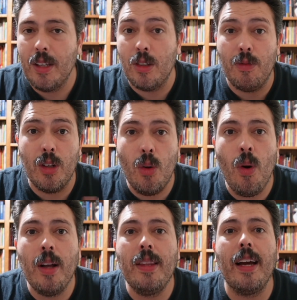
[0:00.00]
So if you don't
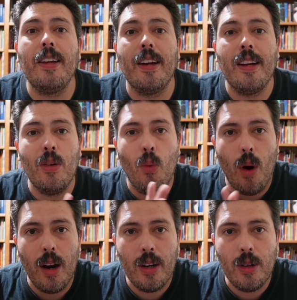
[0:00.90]
want that, you're going to
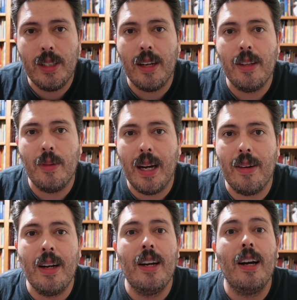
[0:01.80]
want to go down the route